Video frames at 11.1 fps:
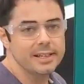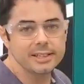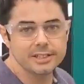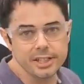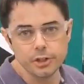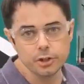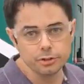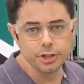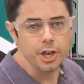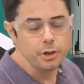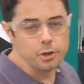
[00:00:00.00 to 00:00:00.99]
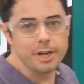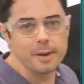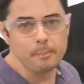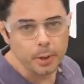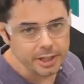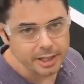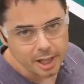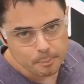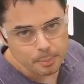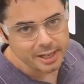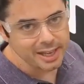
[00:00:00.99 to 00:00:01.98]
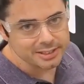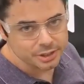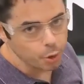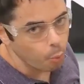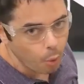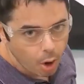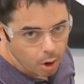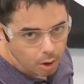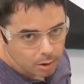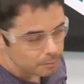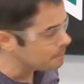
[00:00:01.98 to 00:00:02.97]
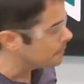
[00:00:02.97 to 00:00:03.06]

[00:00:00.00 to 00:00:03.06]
the wall, okay? If you ever have